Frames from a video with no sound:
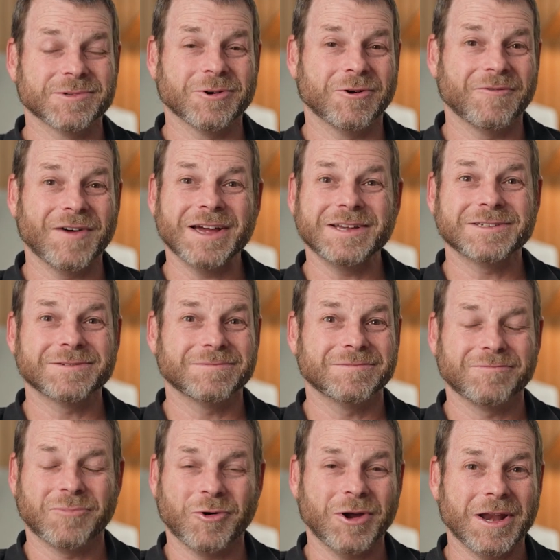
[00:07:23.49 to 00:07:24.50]
So advice,
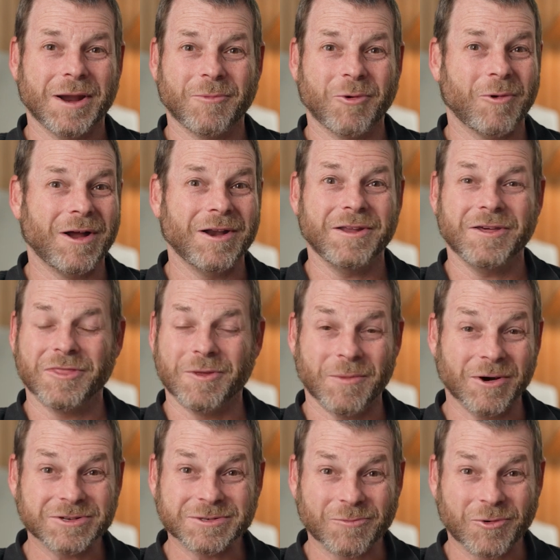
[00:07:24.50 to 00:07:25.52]
point number 1, the
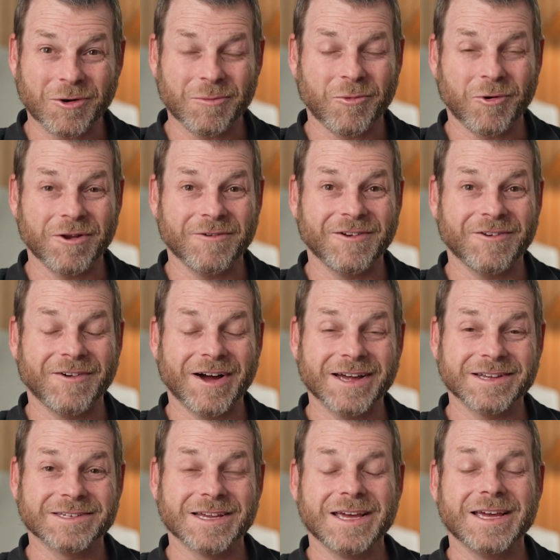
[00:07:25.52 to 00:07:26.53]
most important point of advice